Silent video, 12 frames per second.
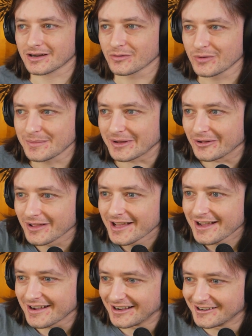a windmill.
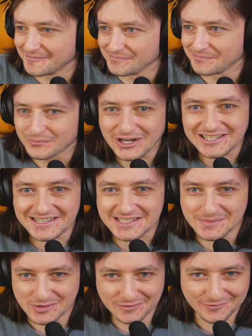
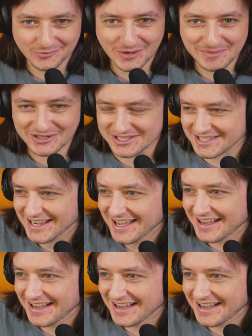Breakdancing move, windmills.